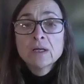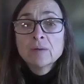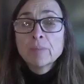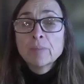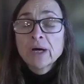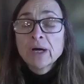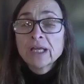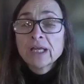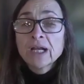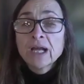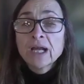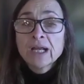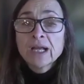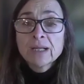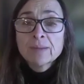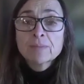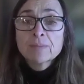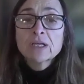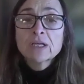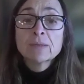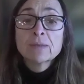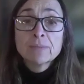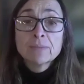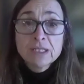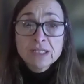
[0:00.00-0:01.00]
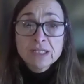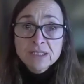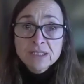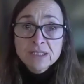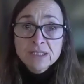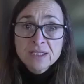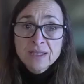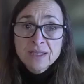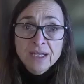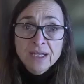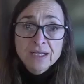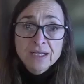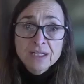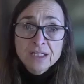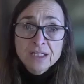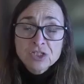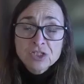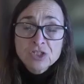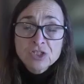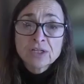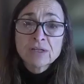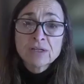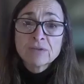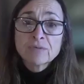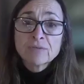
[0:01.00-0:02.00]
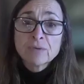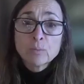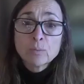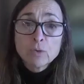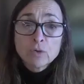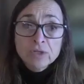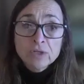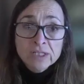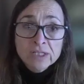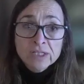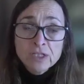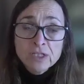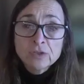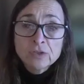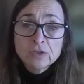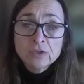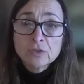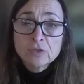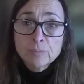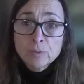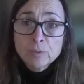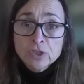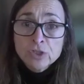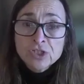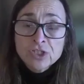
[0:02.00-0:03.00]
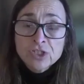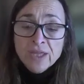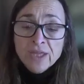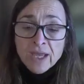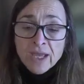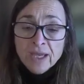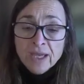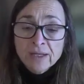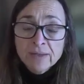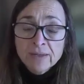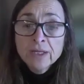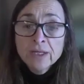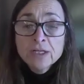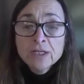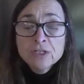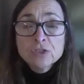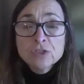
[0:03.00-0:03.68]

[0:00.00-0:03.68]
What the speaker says: but I am committed to that initiative and will continue to push that.